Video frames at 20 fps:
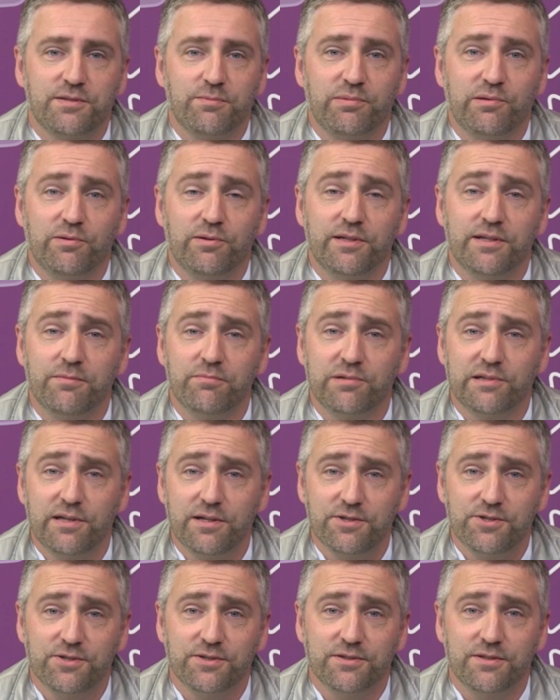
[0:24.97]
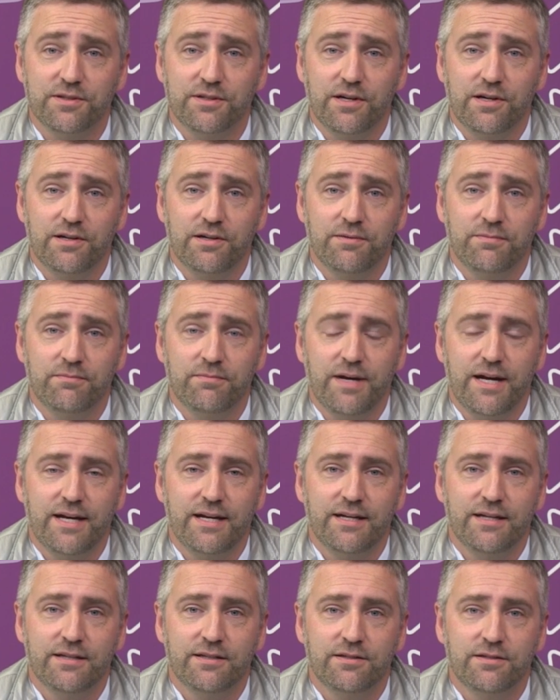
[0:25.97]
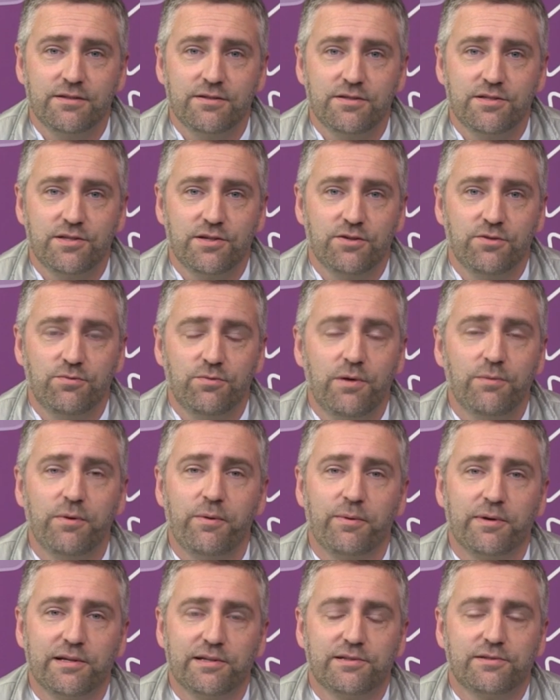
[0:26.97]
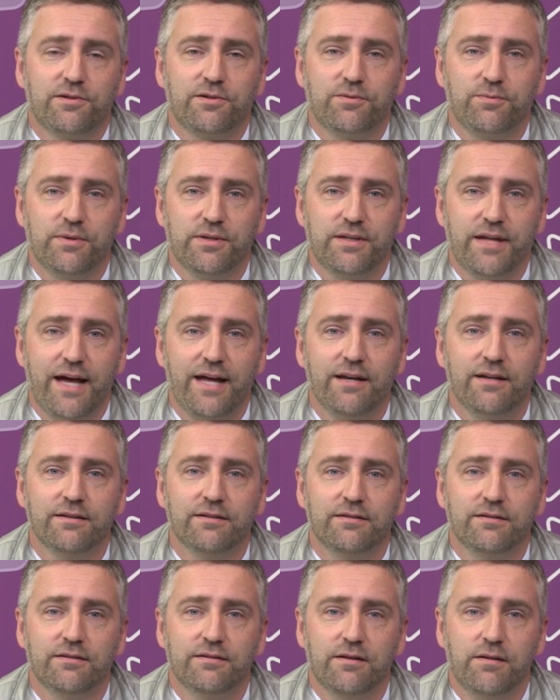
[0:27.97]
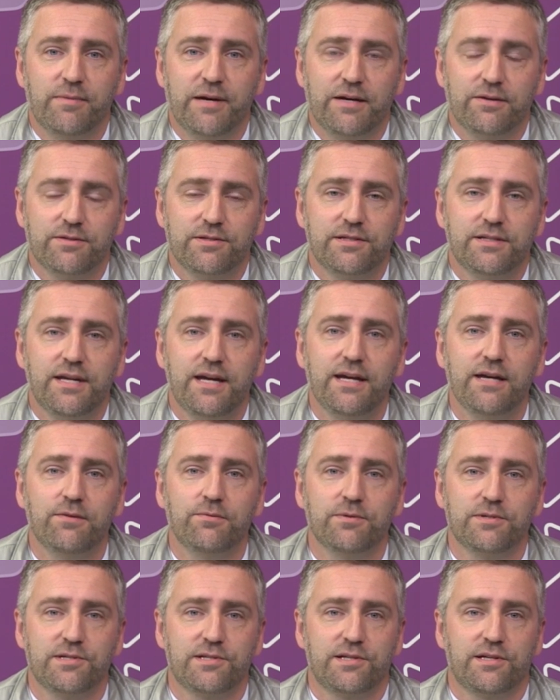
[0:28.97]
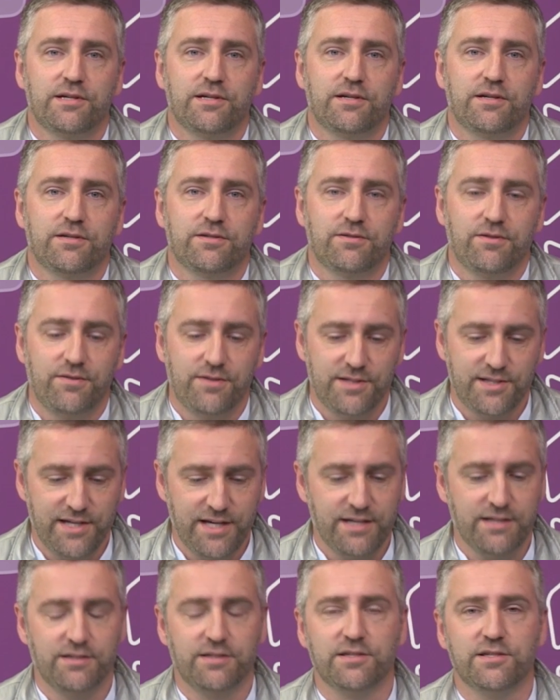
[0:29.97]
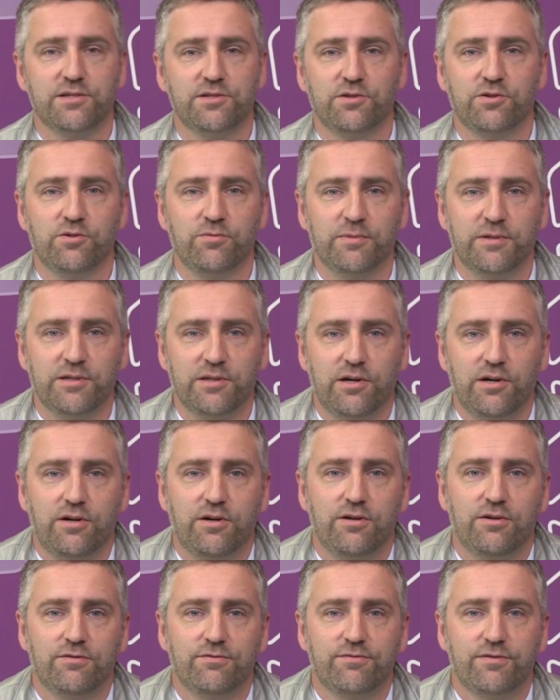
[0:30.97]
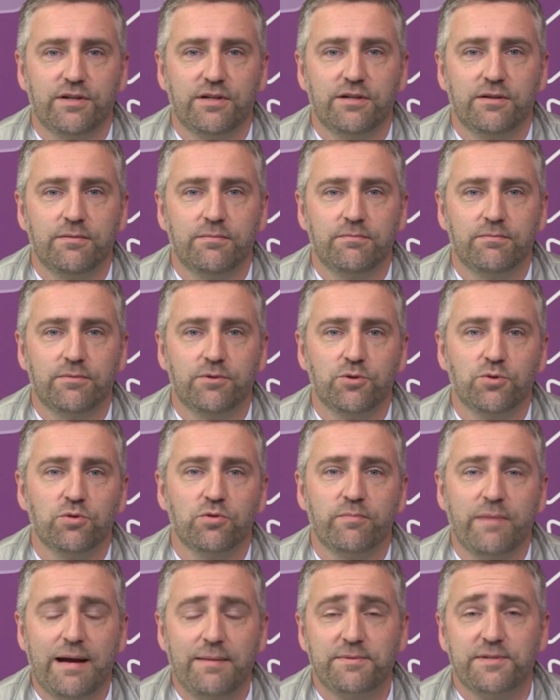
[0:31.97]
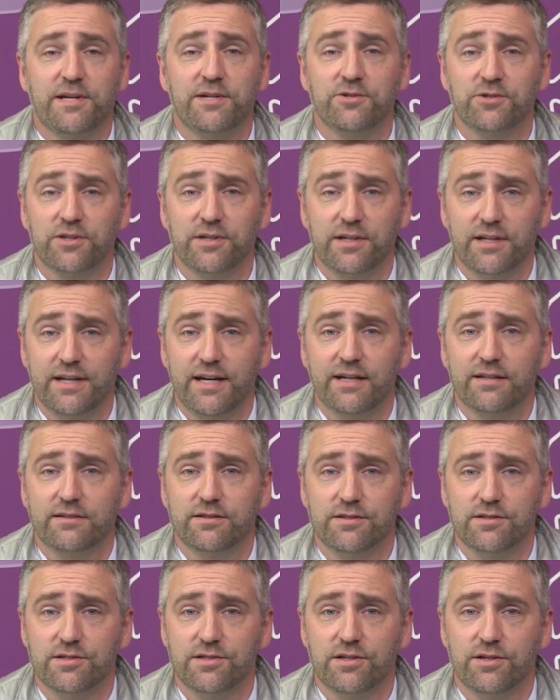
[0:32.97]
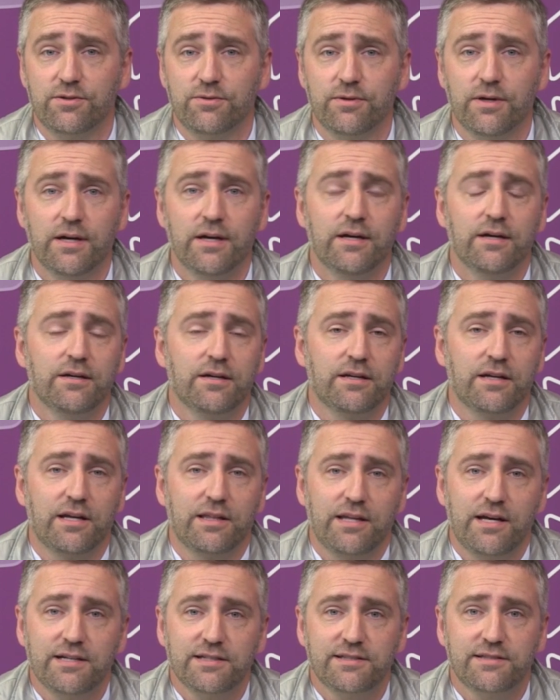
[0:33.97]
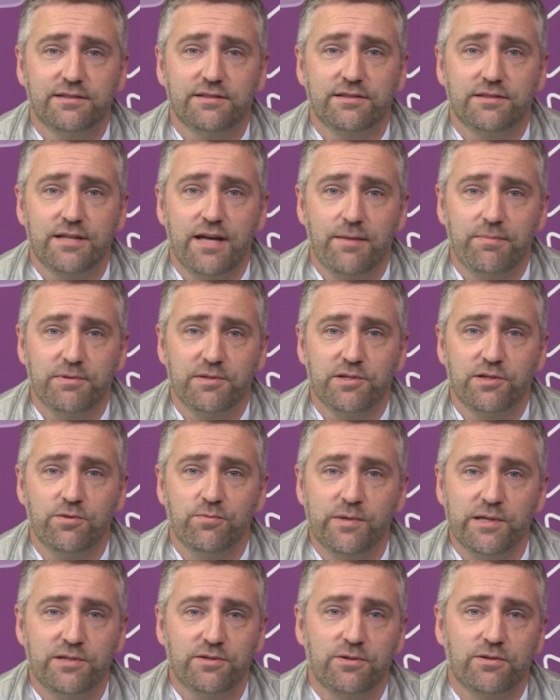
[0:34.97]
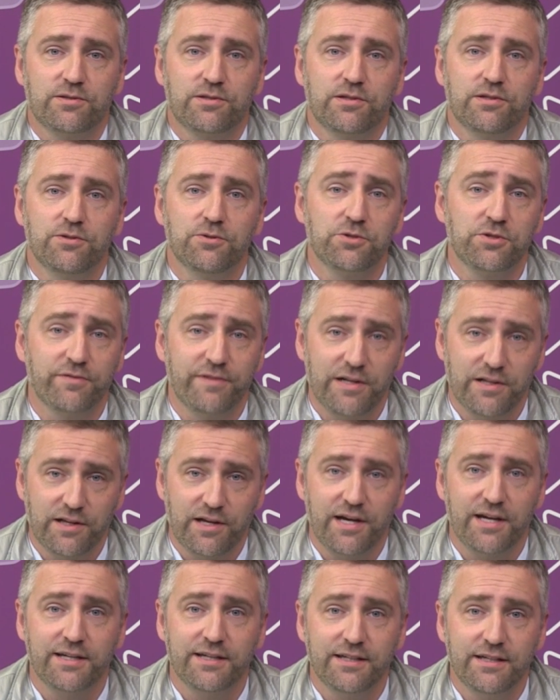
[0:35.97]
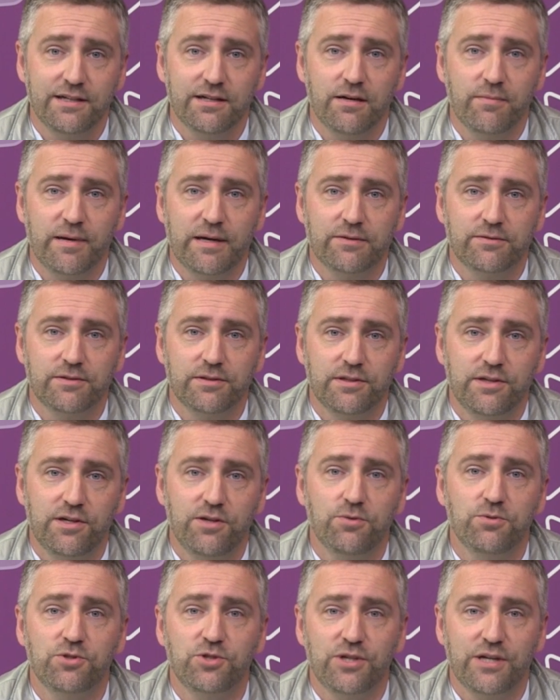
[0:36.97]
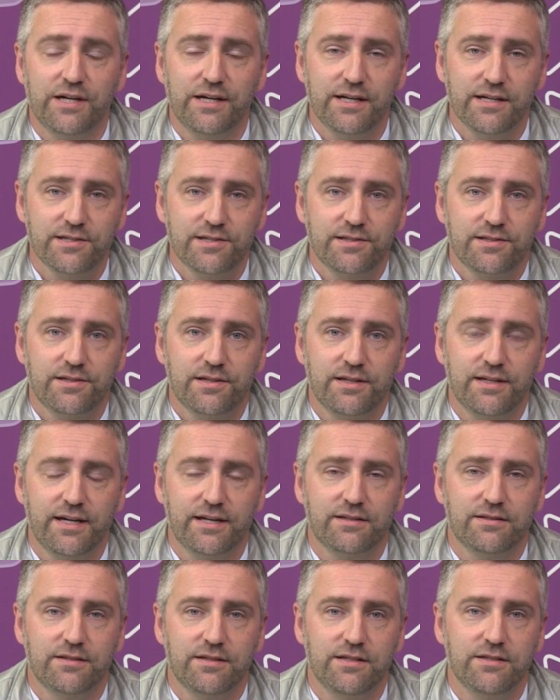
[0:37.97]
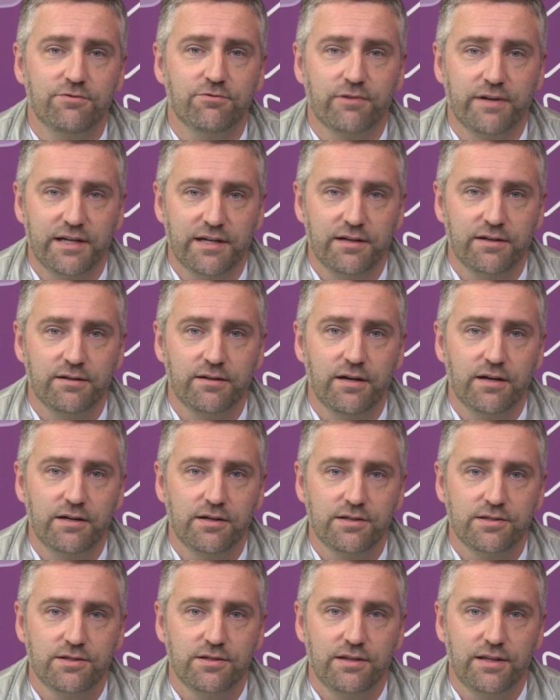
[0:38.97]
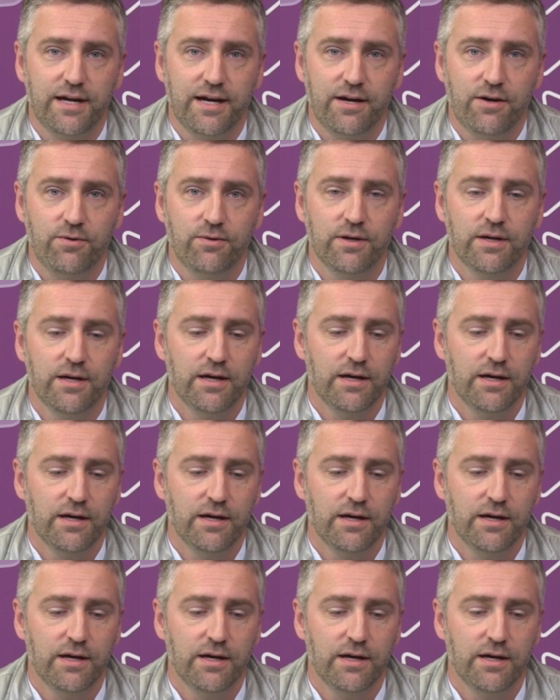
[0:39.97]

deployed in production. Um, and so, what we wanted to talk with Alan about today was uh, sort of the second installment of um, Google Maps Engine Connectors. So, in our last episode, we talked to Ujjval Gandhi about the QGIS connector he'd written uh, to allow